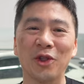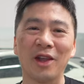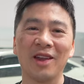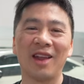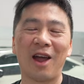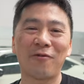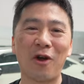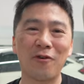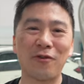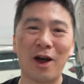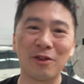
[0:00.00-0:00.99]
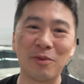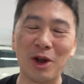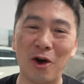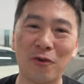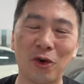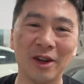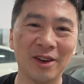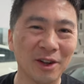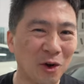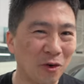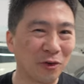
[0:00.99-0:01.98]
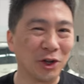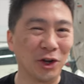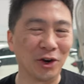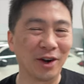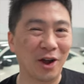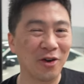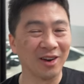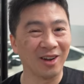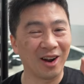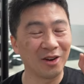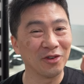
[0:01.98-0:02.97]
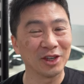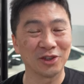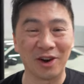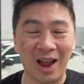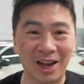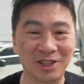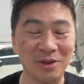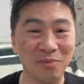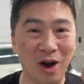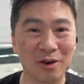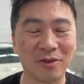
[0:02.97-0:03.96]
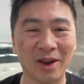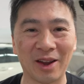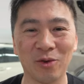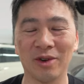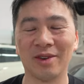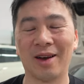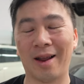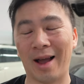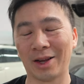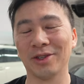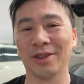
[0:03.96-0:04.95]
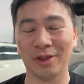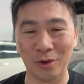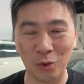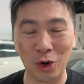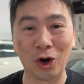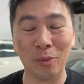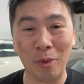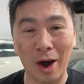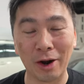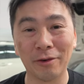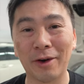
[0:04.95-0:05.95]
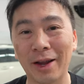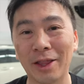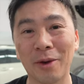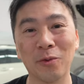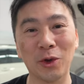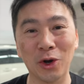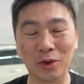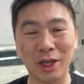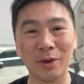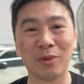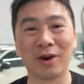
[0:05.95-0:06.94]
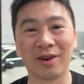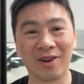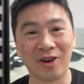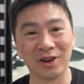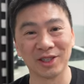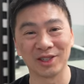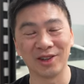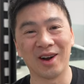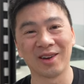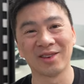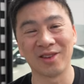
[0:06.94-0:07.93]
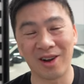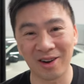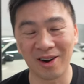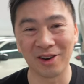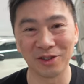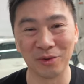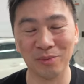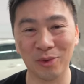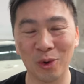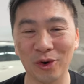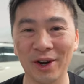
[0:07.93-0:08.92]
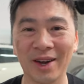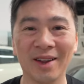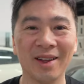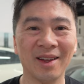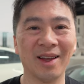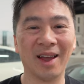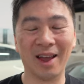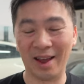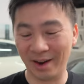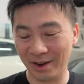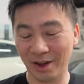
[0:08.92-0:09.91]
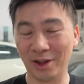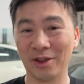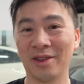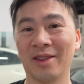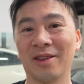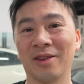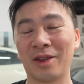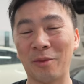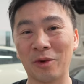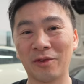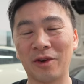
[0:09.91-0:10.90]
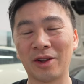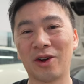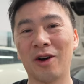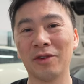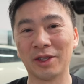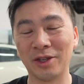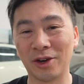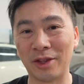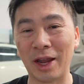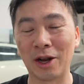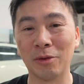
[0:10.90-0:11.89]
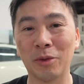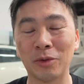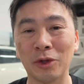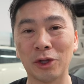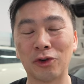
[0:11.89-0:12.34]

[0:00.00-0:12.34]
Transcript: the FL5 has been out for a little over a year now and a lot of us are actually modifying, well not actually, we are modifying them. We don't keep our cars stock. Stock cars are boring. And uh, some of us obviously are taking them onto the